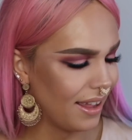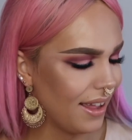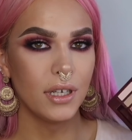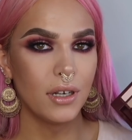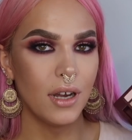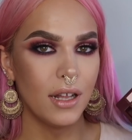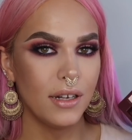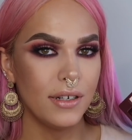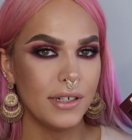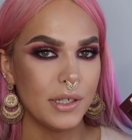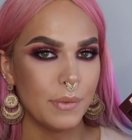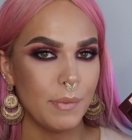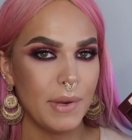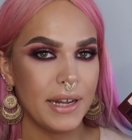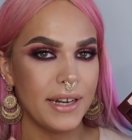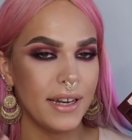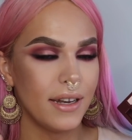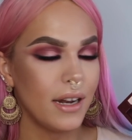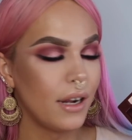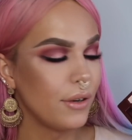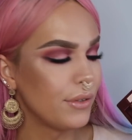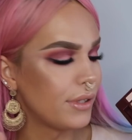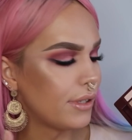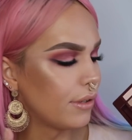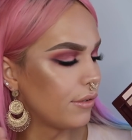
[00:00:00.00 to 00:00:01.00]
The colors
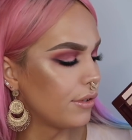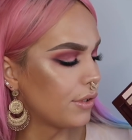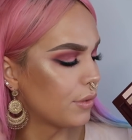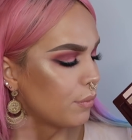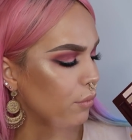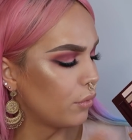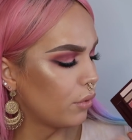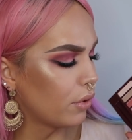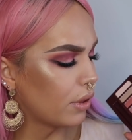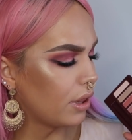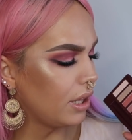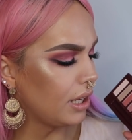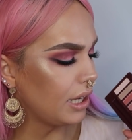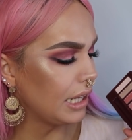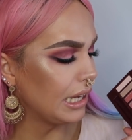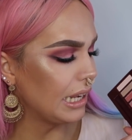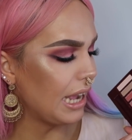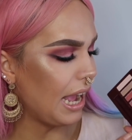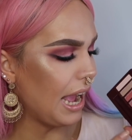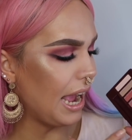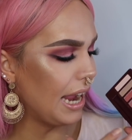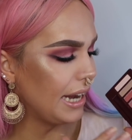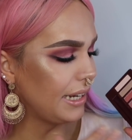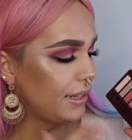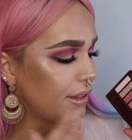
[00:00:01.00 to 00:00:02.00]
blended out so smoothly.
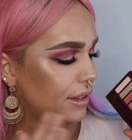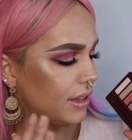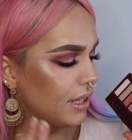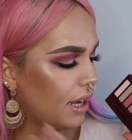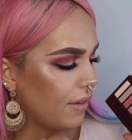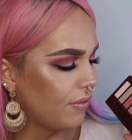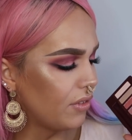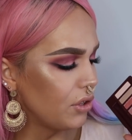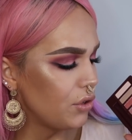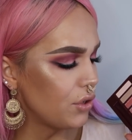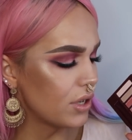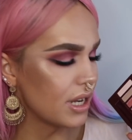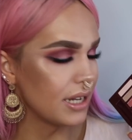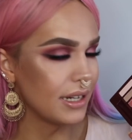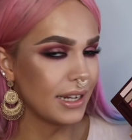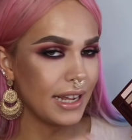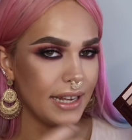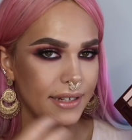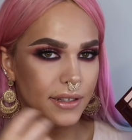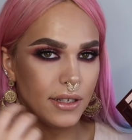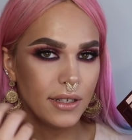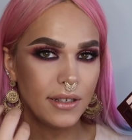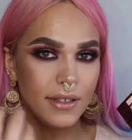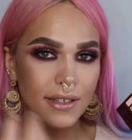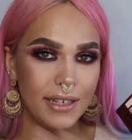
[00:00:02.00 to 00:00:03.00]
I love that you can
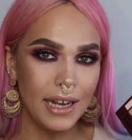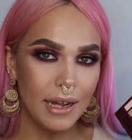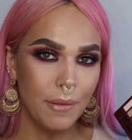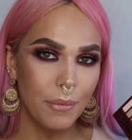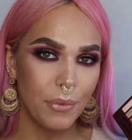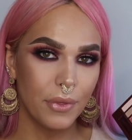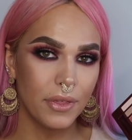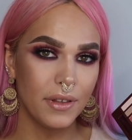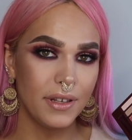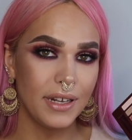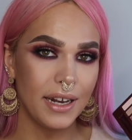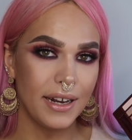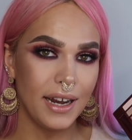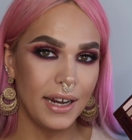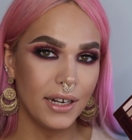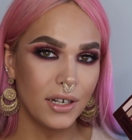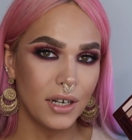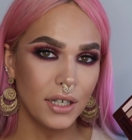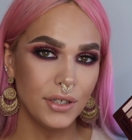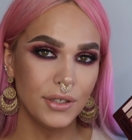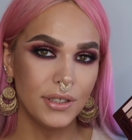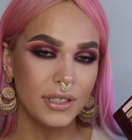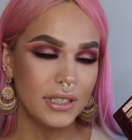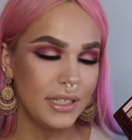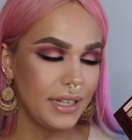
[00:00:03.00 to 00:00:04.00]
get the depth that I
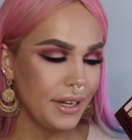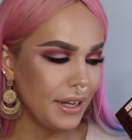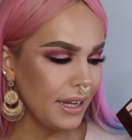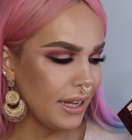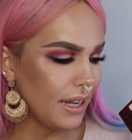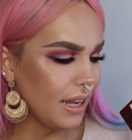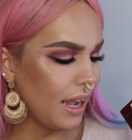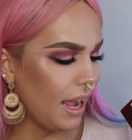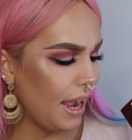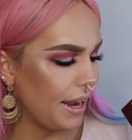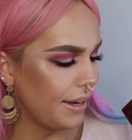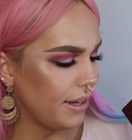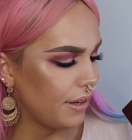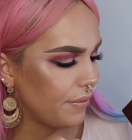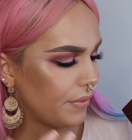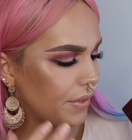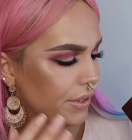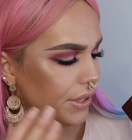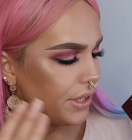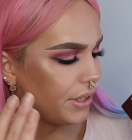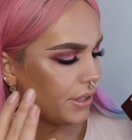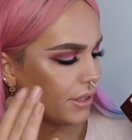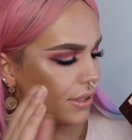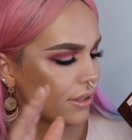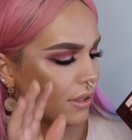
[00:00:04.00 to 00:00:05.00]
got today. I love
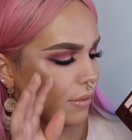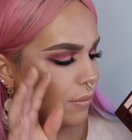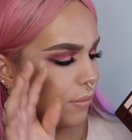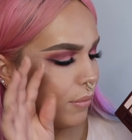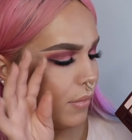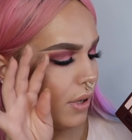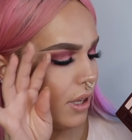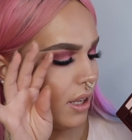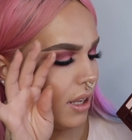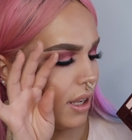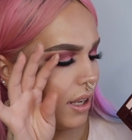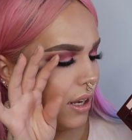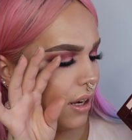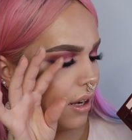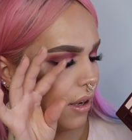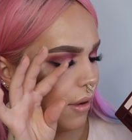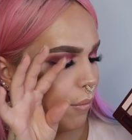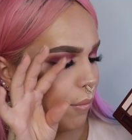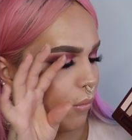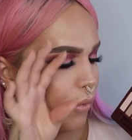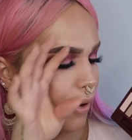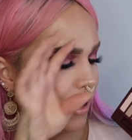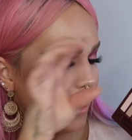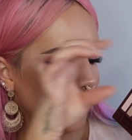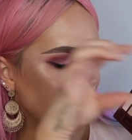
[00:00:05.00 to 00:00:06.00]
that there's some
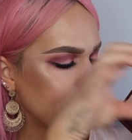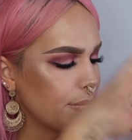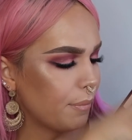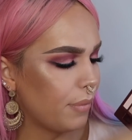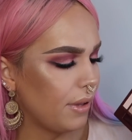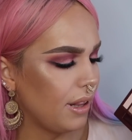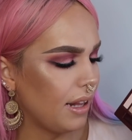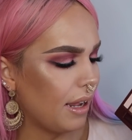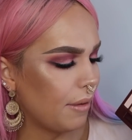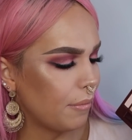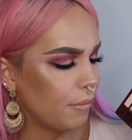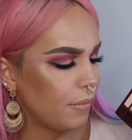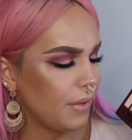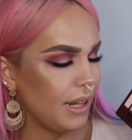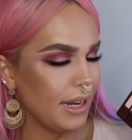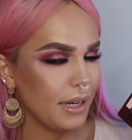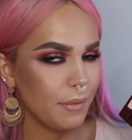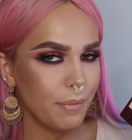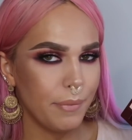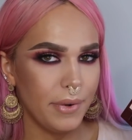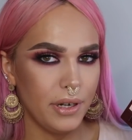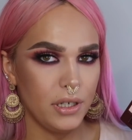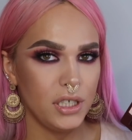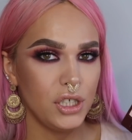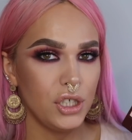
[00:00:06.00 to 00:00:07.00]
more like plum,
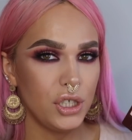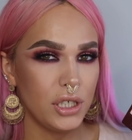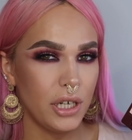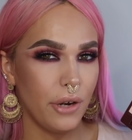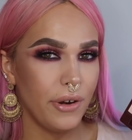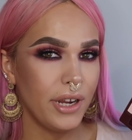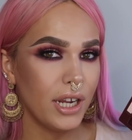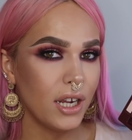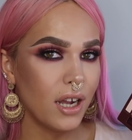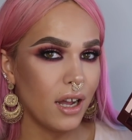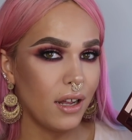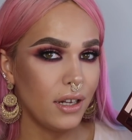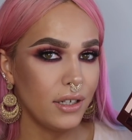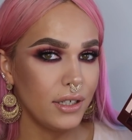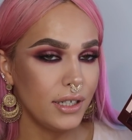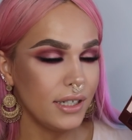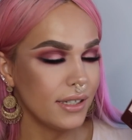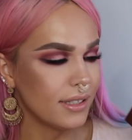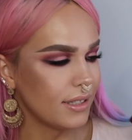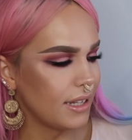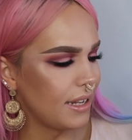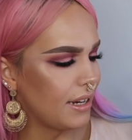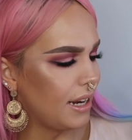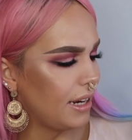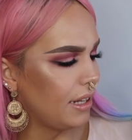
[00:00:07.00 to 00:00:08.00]
like berry cherry
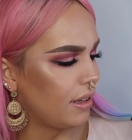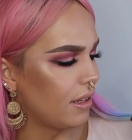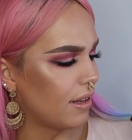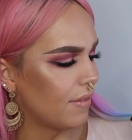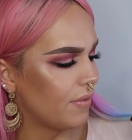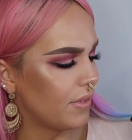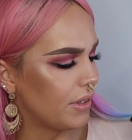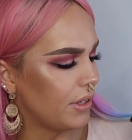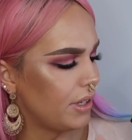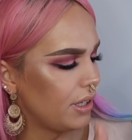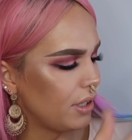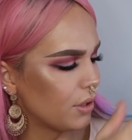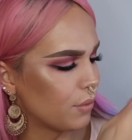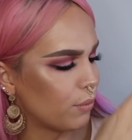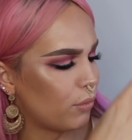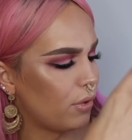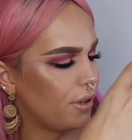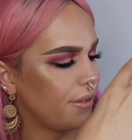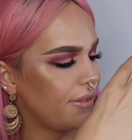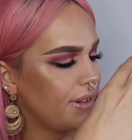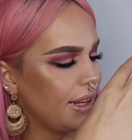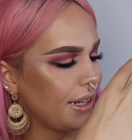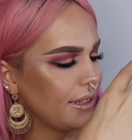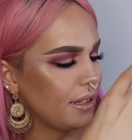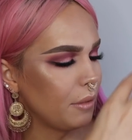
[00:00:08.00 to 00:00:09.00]
colors, and I love that there's
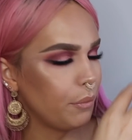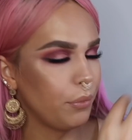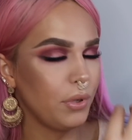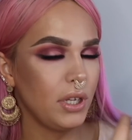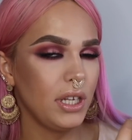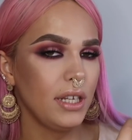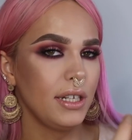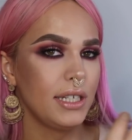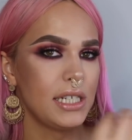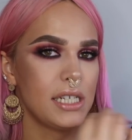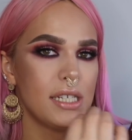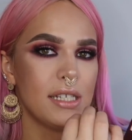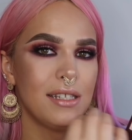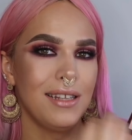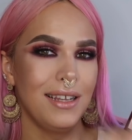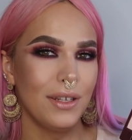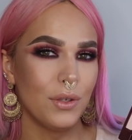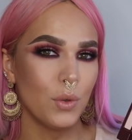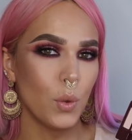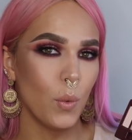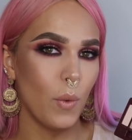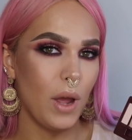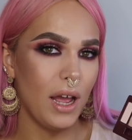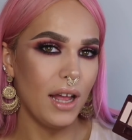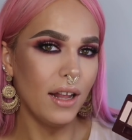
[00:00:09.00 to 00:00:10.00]
more of like the peaches
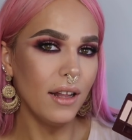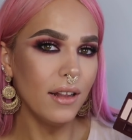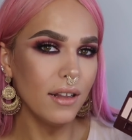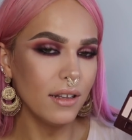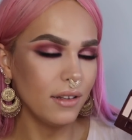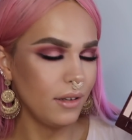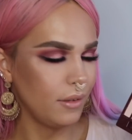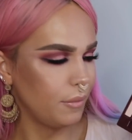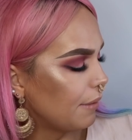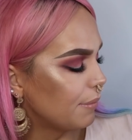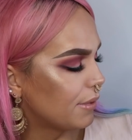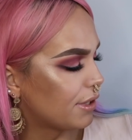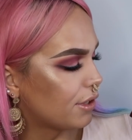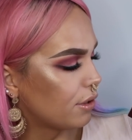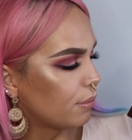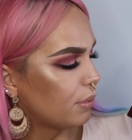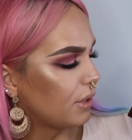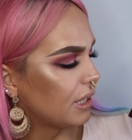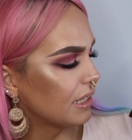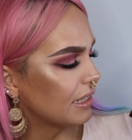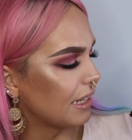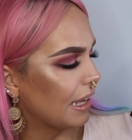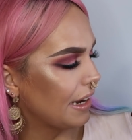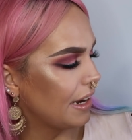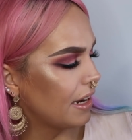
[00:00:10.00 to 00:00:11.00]
as well. I'm super
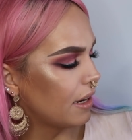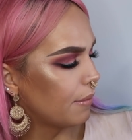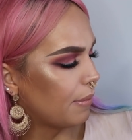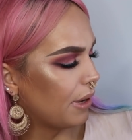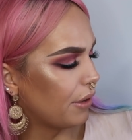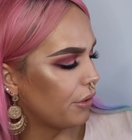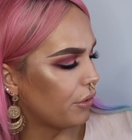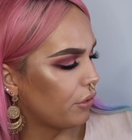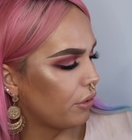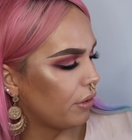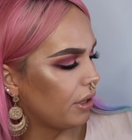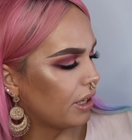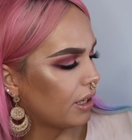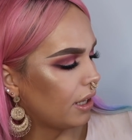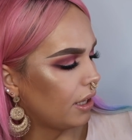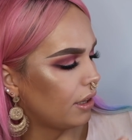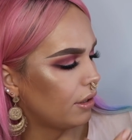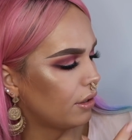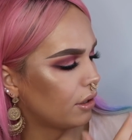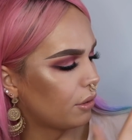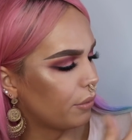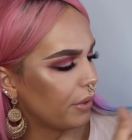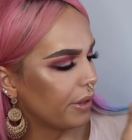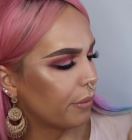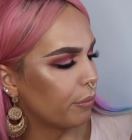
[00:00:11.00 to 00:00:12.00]
excited about doing a
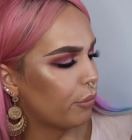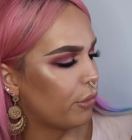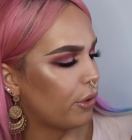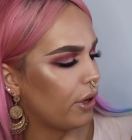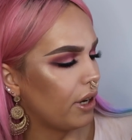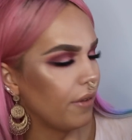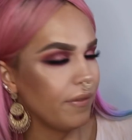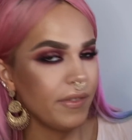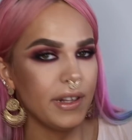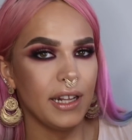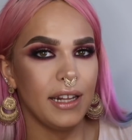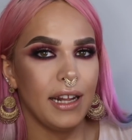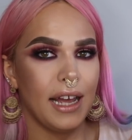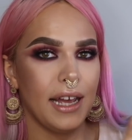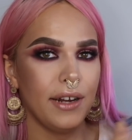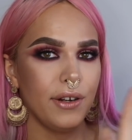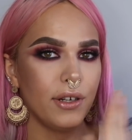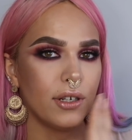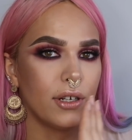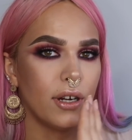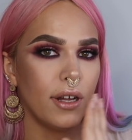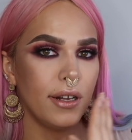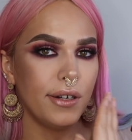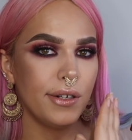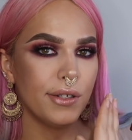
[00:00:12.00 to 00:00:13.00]
look with more of the
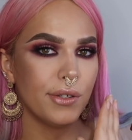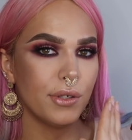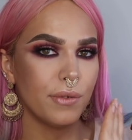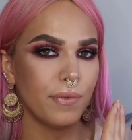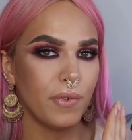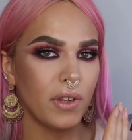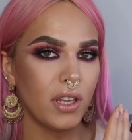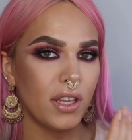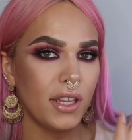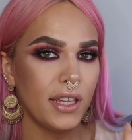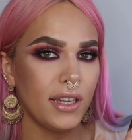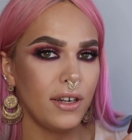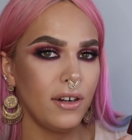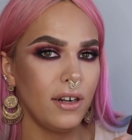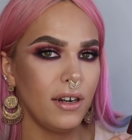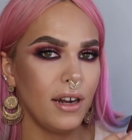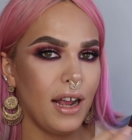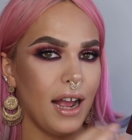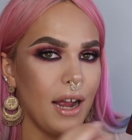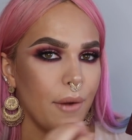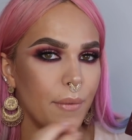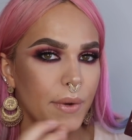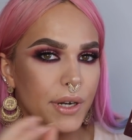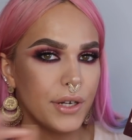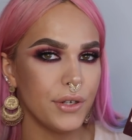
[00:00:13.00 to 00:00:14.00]
lighter colors over
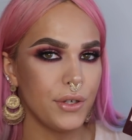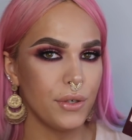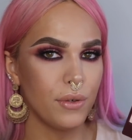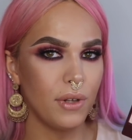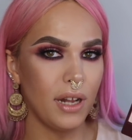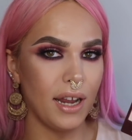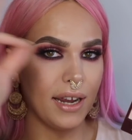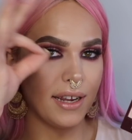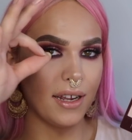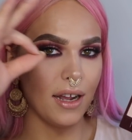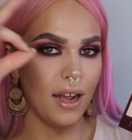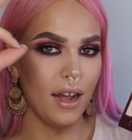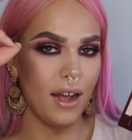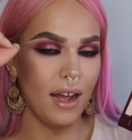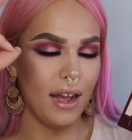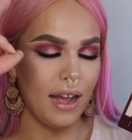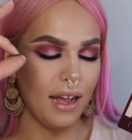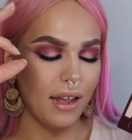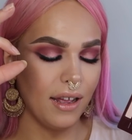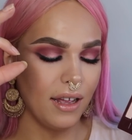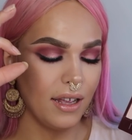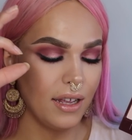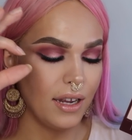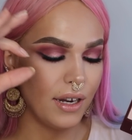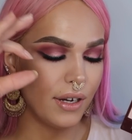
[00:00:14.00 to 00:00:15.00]
here. I want to do like
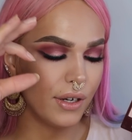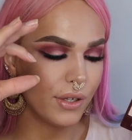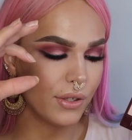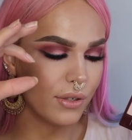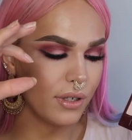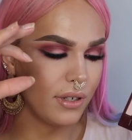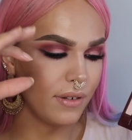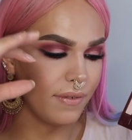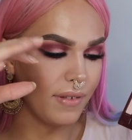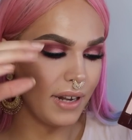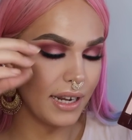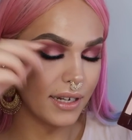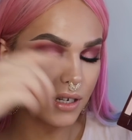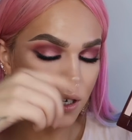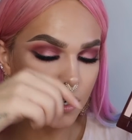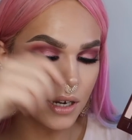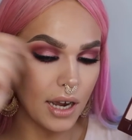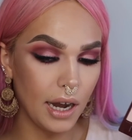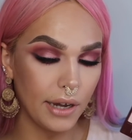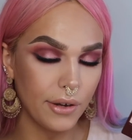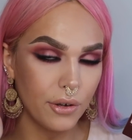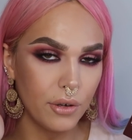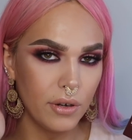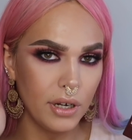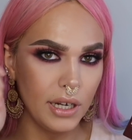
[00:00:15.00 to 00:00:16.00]
a sort of like a
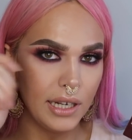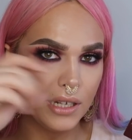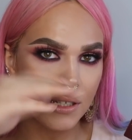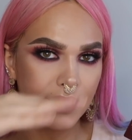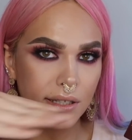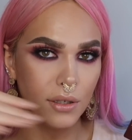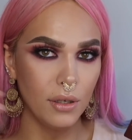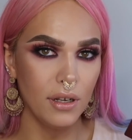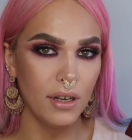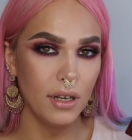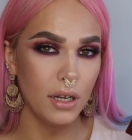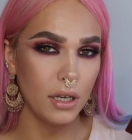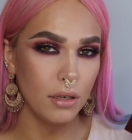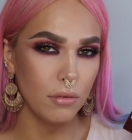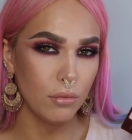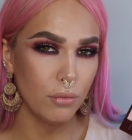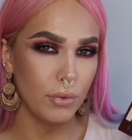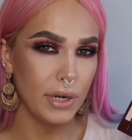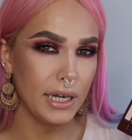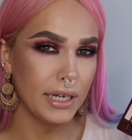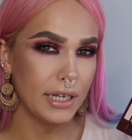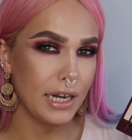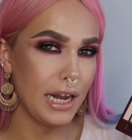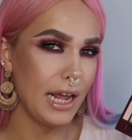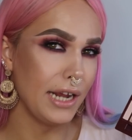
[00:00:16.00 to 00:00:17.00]
cut crease,
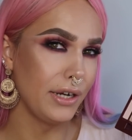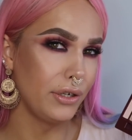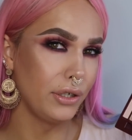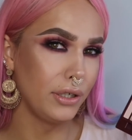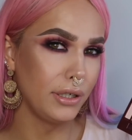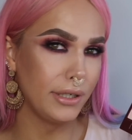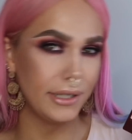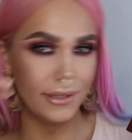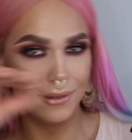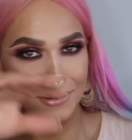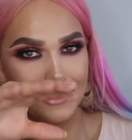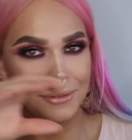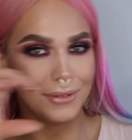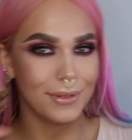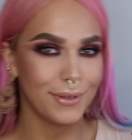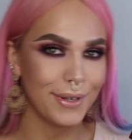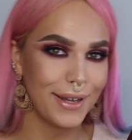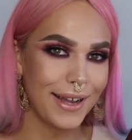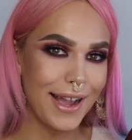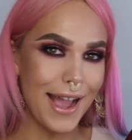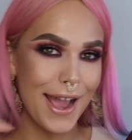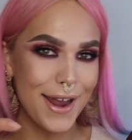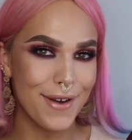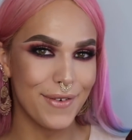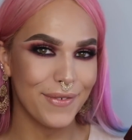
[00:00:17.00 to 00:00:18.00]
winged liner
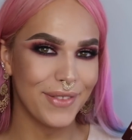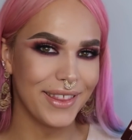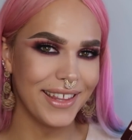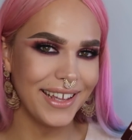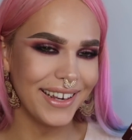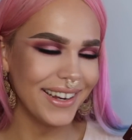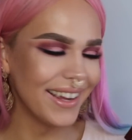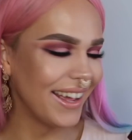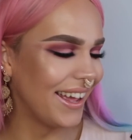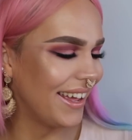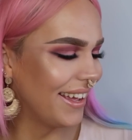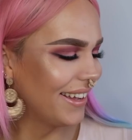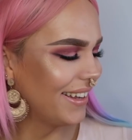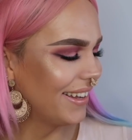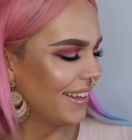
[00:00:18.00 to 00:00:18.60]
kind of thing.